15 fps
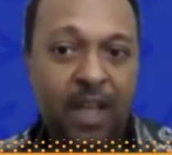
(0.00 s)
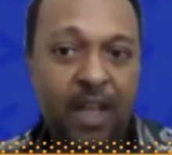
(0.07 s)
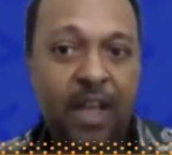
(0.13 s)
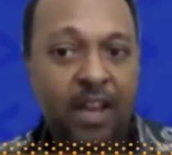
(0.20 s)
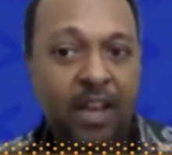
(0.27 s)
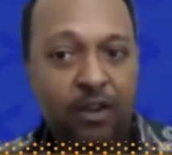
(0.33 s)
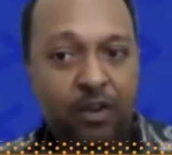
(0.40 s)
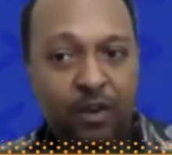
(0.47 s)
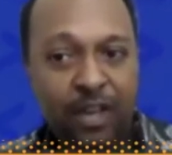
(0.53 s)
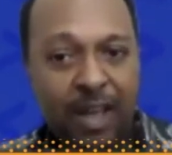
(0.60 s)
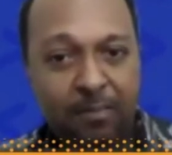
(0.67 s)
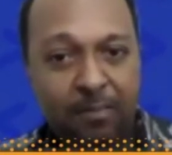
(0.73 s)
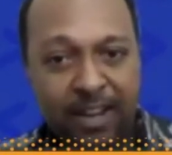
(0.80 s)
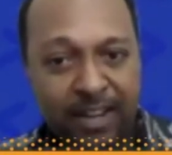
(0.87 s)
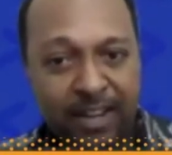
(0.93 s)
Now, today
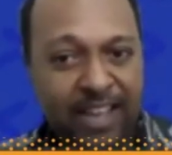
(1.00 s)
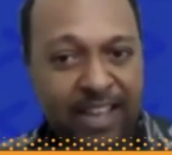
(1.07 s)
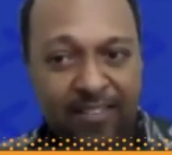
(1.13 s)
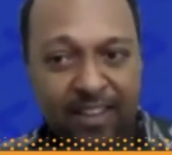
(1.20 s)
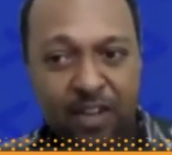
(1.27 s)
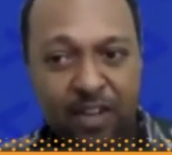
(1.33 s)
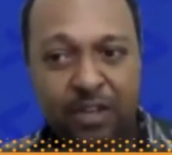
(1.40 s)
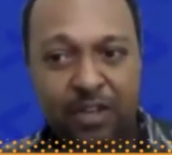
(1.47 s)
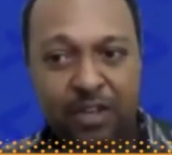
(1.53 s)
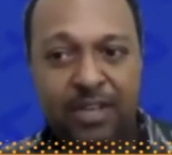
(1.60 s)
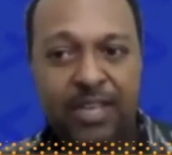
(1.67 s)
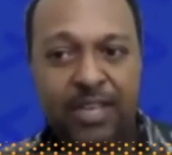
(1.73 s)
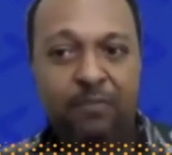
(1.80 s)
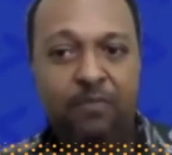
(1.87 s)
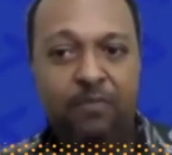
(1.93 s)
I'm leading the execution
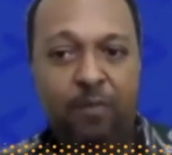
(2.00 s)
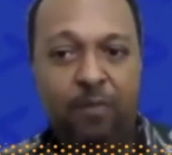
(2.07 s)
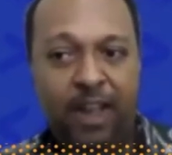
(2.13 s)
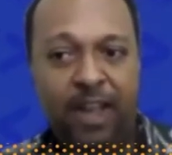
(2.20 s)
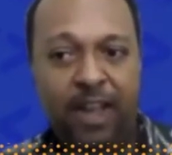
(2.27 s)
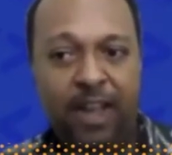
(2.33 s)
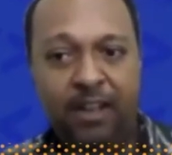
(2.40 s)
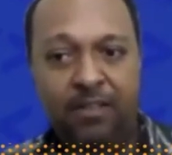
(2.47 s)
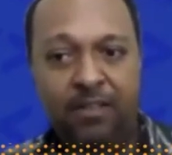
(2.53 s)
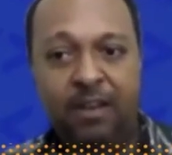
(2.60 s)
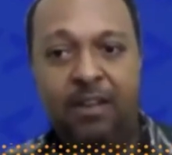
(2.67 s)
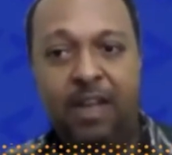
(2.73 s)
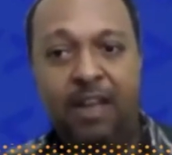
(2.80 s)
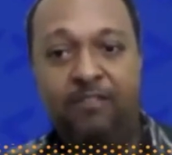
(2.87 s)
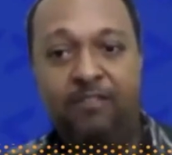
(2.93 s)
team for
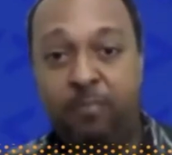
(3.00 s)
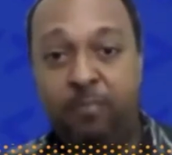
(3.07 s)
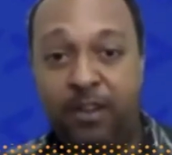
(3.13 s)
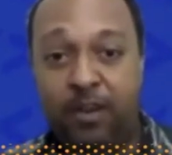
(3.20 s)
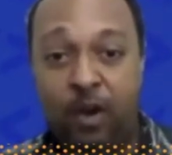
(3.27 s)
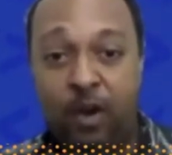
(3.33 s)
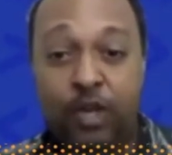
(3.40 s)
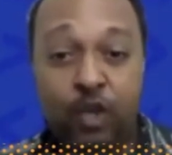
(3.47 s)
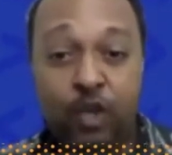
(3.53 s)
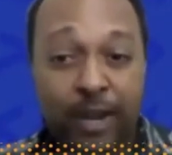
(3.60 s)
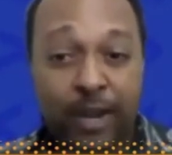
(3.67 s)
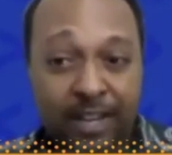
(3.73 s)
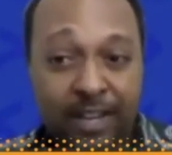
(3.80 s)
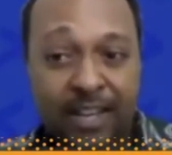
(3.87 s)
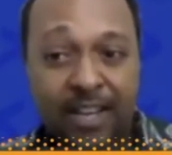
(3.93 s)
MYHackathon. I've spent over
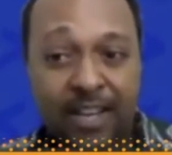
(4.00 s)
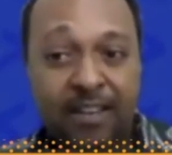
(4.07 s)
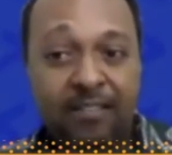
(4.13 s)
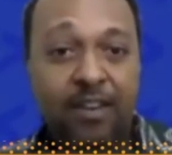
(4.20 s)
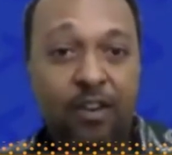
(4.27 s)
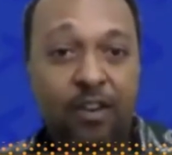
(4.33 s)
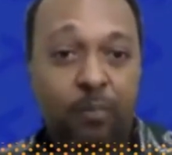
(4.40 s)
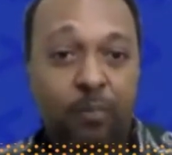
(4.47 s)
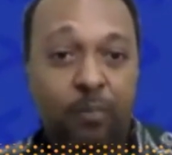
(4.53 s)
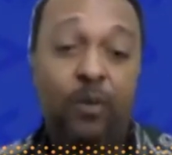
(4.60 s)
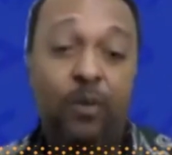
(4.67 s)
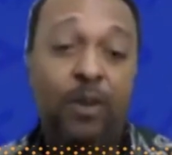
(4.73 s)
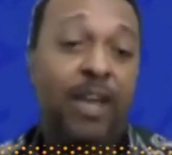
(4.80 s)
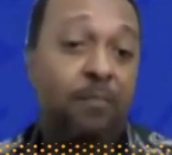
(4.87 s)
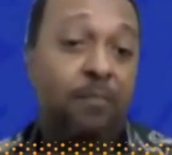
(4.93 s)
20 years in the corporate
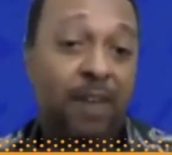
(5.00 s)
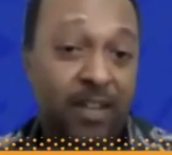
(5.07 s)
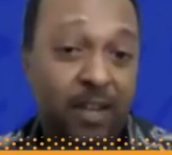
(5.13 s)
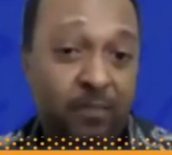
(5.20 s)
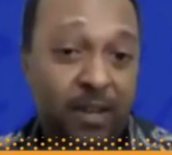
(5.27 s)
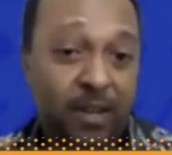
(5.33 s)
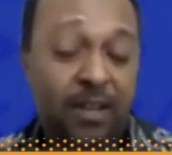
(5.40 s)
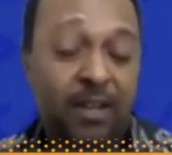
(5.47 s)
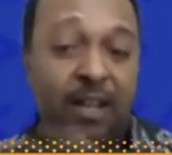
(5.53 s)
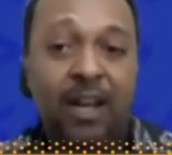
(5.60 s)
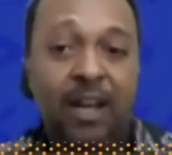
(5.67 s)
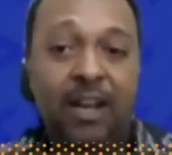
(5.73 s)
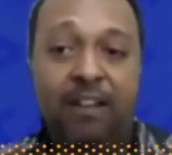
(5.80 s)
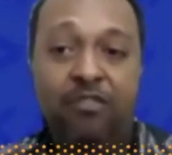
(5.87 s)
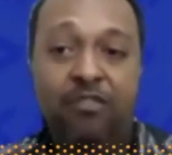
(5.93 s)
world in multiple
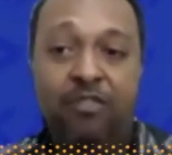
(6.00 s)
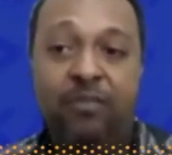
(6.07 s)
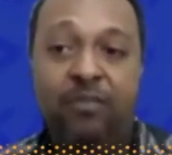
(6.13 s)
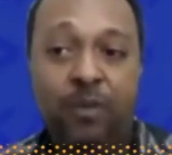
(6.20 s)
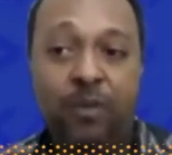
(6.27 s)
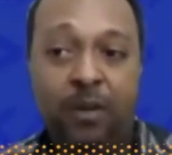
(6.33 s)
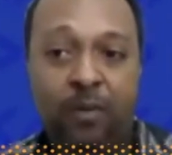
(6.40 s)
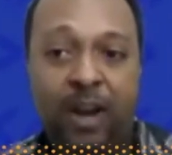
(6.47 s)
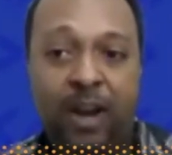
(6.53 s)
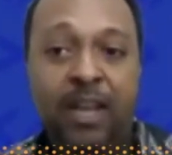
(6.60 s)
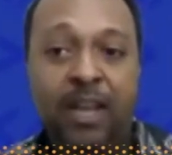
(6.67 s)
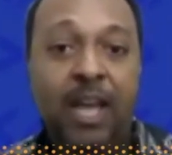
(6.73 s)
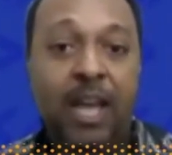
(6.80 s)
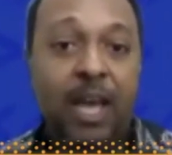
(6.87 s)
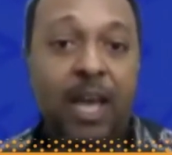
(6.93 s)
countries worldwide
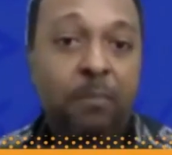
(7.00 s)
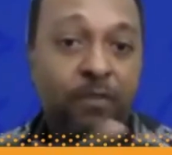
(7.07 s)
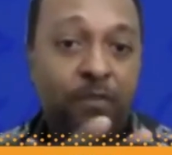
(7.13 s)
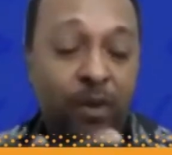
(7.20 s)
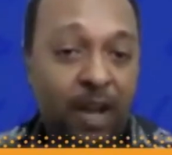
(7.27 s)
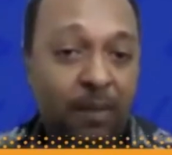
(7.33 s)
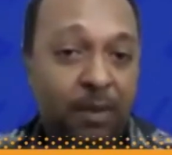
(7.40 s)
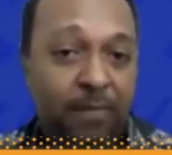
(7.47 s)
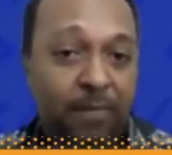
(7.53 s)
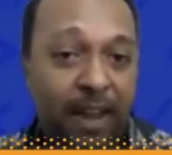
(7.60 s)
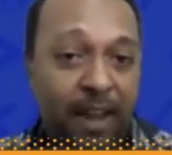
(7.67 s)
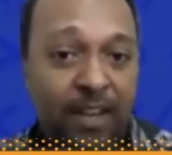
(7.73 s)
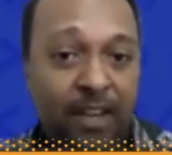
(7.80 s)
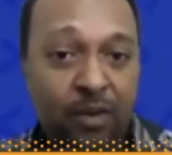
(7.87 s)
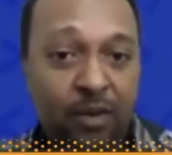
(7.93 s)
before coming
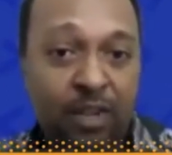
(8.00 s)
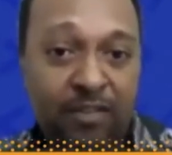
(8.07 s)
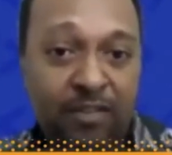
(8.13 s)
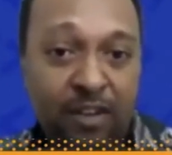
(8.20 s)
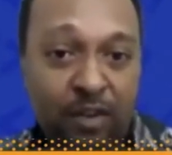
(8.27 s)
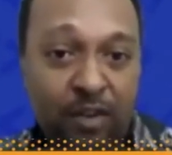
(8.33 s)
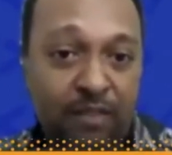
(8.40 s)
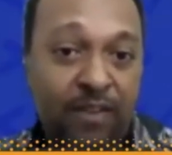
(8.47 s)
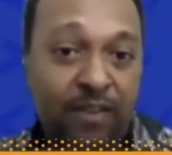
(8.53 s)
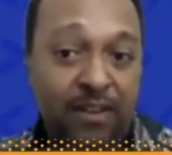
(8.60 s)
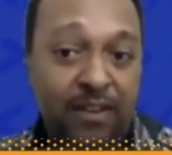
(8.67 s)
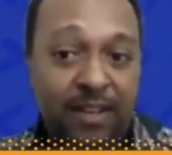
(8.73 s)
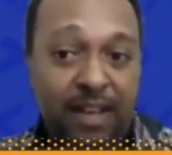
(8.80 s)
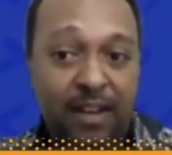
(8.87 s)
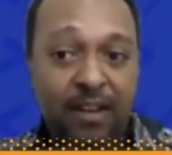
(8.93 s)
back in 2012 under
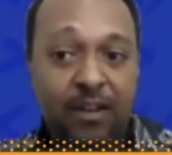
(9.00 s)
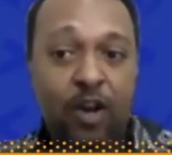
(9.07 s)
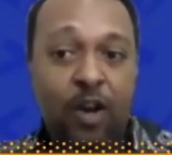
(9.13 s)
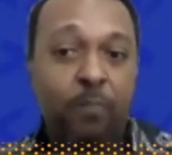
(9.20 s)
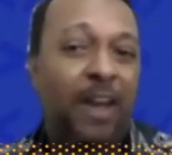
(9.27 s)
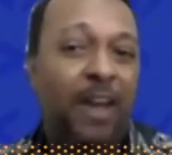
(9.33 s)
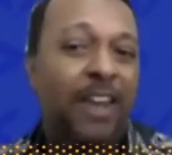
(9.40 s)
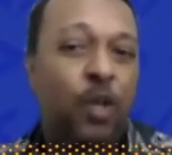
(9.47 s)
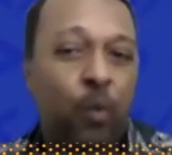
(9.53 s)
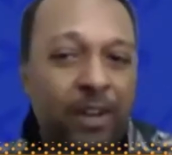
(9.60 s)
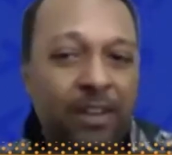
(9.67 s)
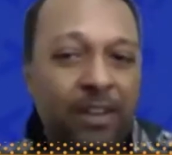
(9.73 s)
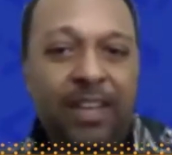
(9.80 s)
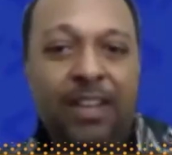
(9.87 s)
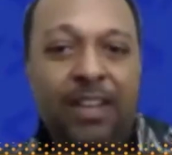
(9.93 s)
Talent Corp and
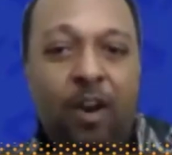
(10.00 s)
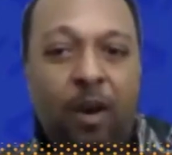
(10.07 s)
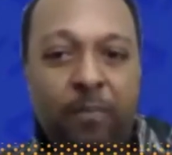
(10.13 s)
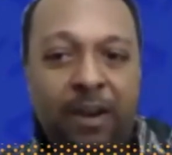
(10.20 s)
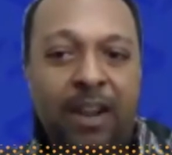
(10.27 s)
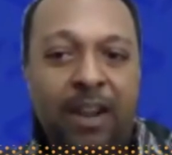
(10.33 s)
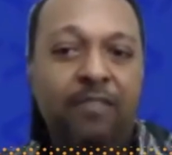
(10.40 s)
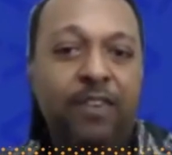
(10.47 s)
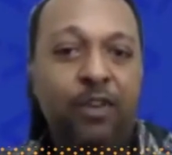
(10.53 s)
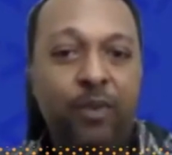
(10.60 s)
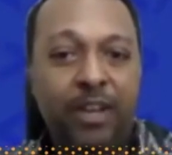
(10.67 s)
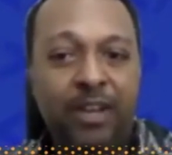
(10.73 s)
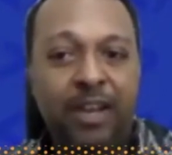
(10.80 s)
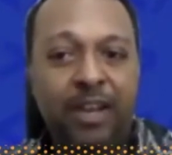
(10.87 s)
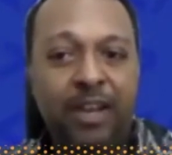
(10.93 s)
quitting corporate life in
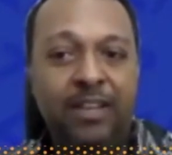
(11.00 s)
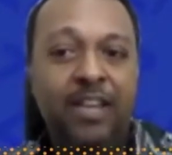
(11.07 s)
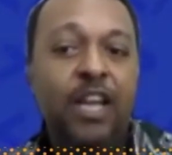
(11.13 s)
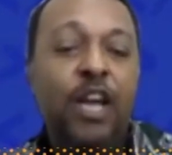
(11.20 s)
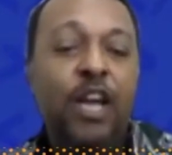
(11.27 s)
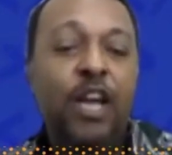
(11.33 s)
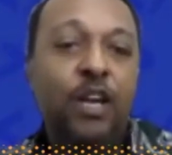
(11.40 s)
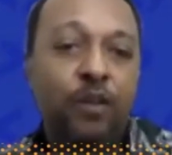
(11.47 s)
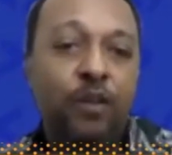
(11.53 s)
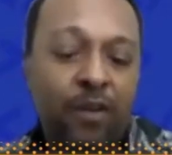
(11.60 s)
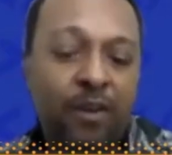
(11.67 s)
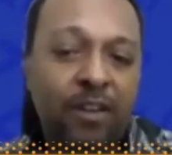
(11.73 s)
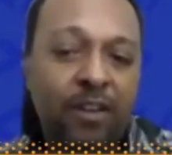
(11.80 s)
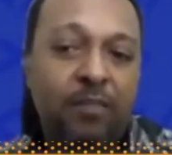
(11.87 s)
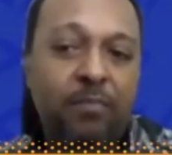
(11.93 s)
2019 to
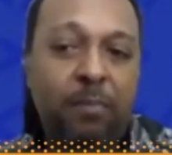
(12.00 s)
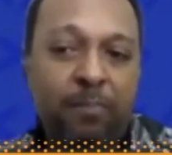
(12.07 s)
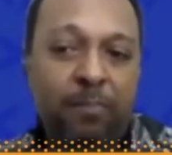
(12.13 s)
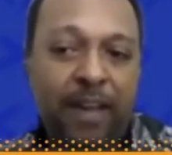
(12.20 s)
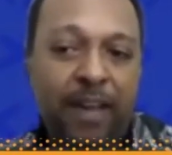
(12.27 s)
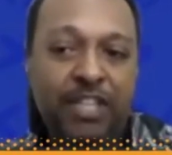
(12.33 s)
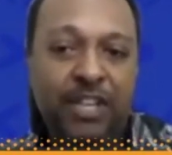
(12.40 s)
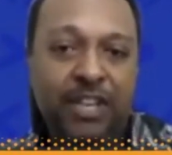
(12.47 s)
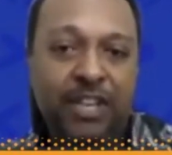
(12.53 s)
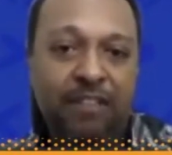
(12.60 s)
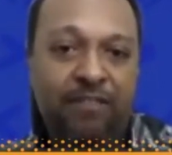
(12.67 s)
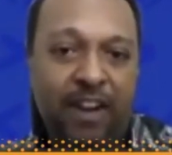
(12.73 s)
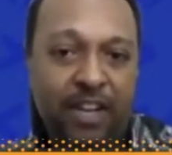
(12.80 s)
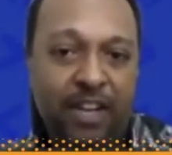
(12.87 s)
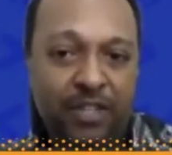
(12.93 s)
focus on my passion in
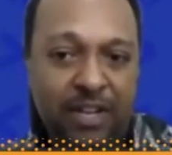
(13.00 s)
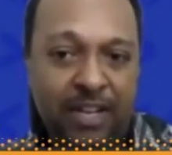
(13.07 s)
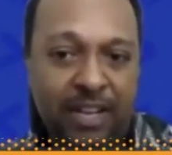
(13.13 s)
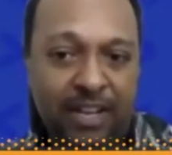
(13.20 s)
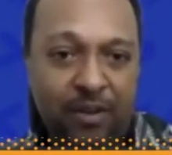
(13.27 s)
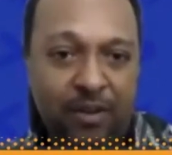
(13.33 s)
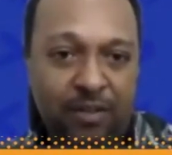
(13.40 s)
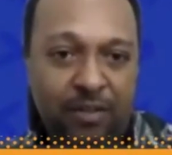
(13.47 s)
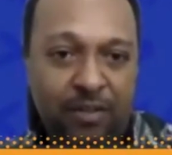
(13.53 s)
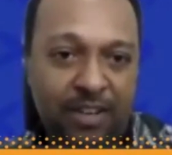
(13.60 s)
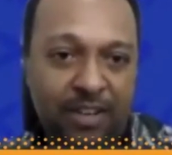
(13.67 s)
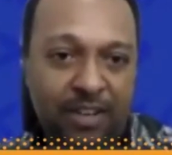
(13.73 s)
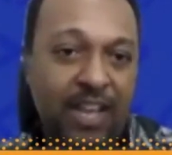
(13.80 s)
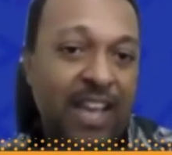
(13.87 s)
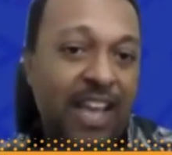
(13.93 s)
financial inclusivity.